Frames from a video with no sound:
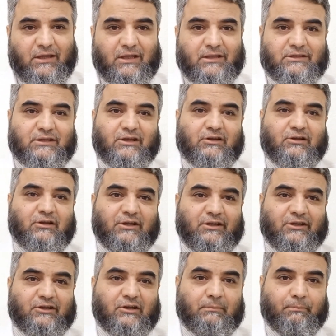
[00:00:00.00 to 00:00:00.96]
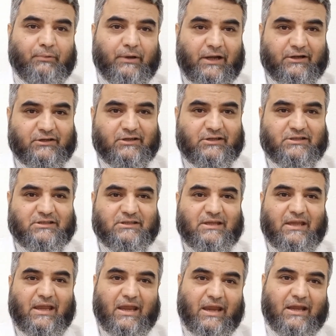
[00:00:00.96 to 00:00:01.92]
in their clinical practice
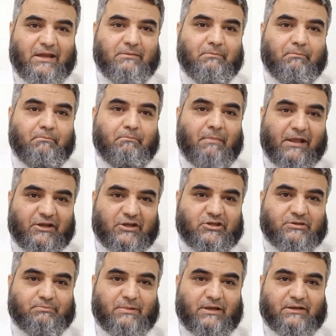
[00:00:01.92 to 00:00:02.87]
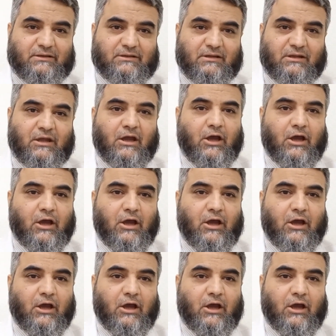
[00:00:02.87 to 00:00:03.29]
and management.